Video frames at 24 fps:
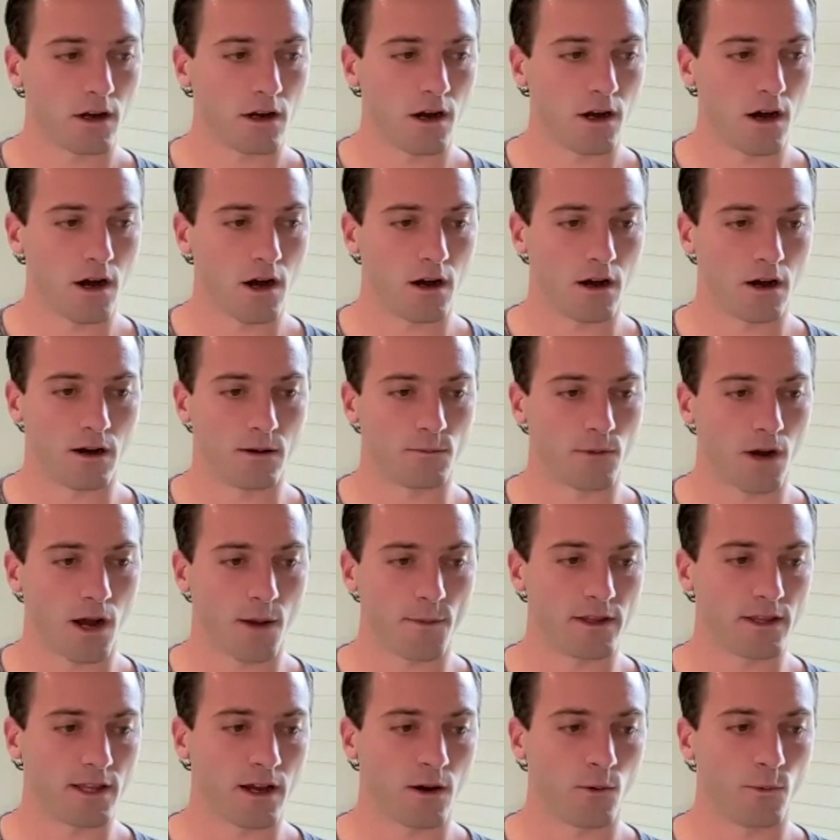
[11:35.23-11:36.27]
I
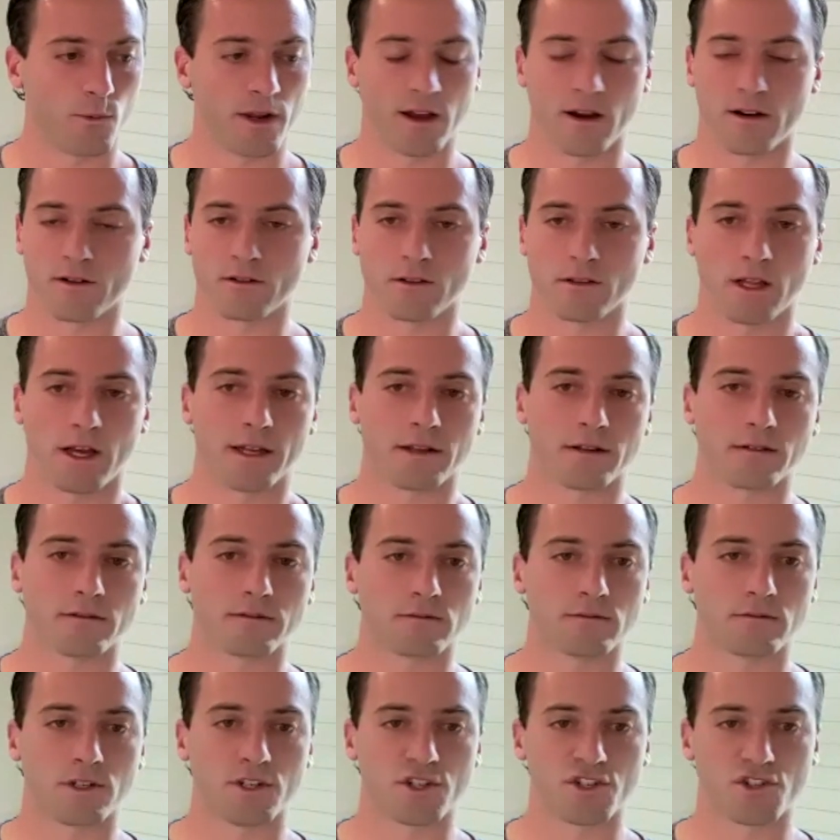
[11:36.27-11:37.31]
mean, that we have like,
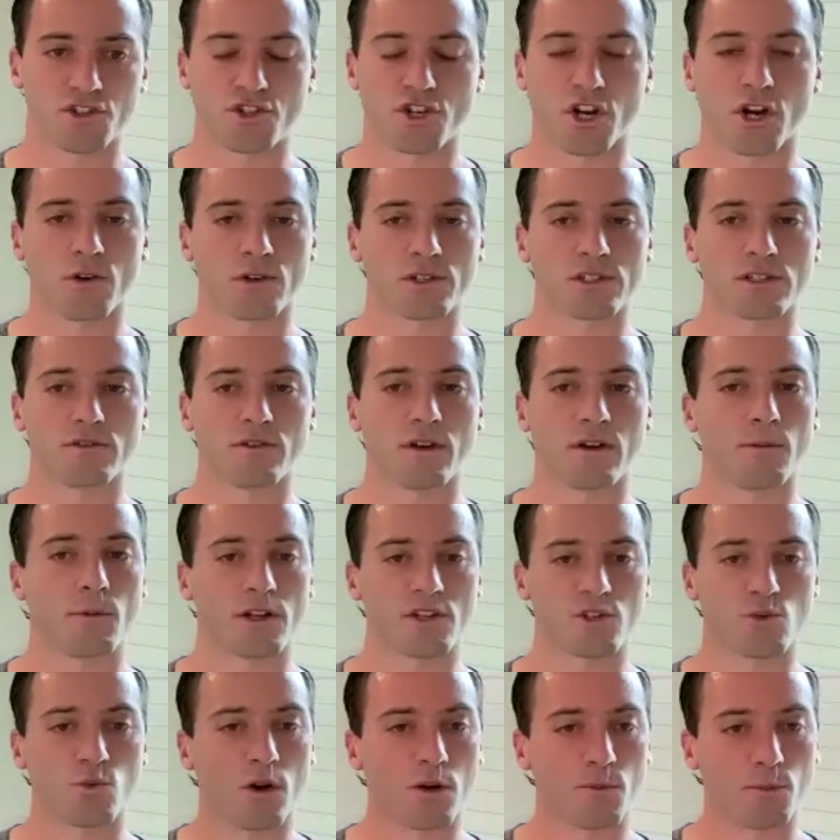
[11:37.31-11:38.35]
there's jokes of
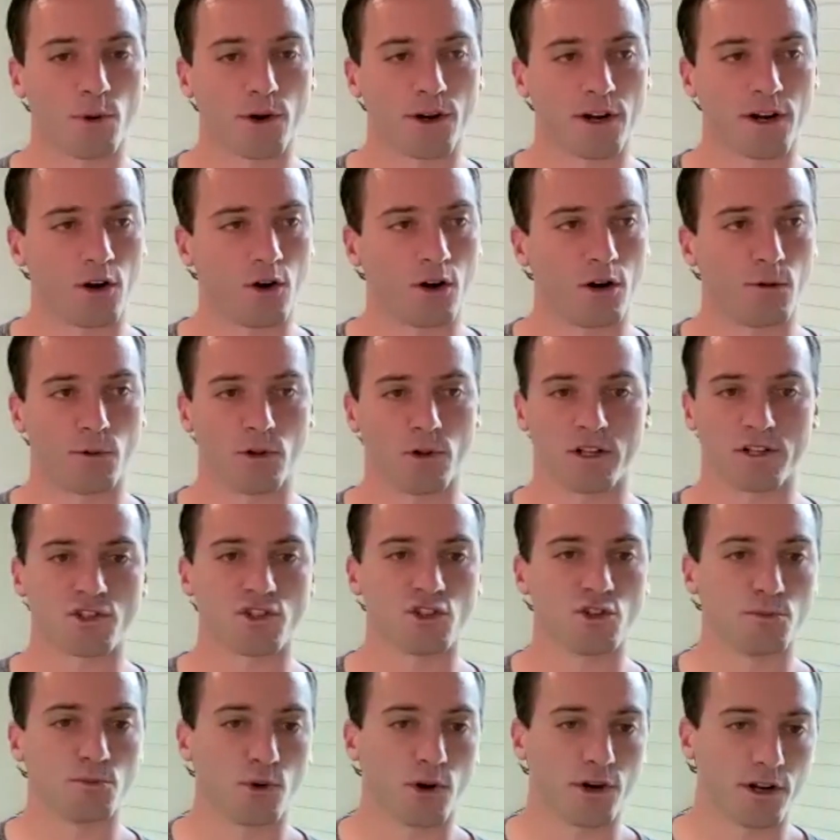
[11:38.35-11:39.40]
MLS 1.0, MLS
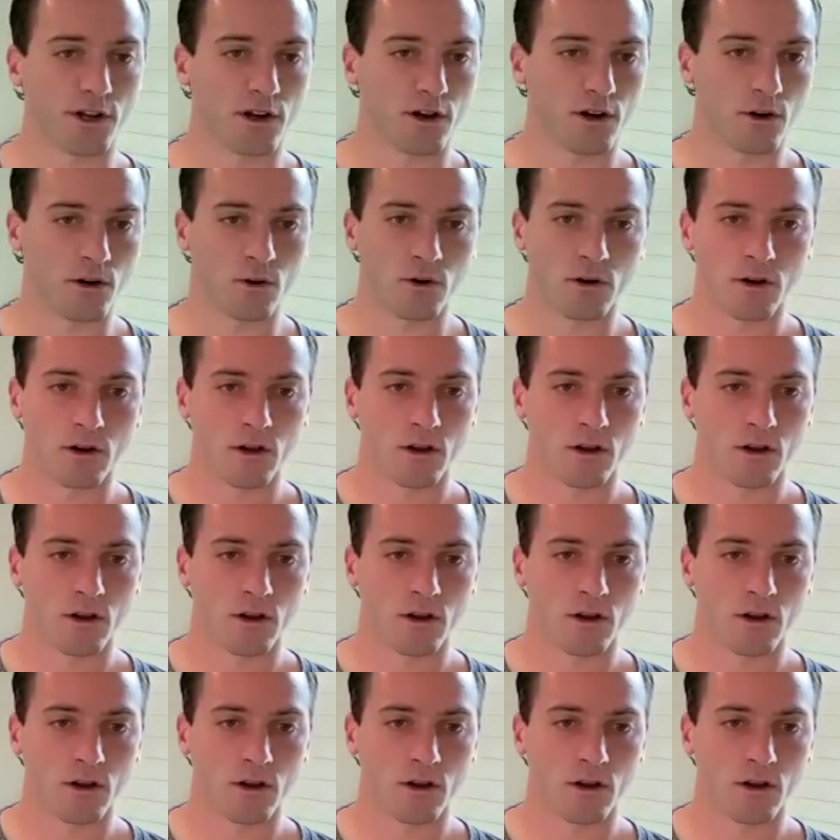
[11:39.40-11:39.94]
2.0,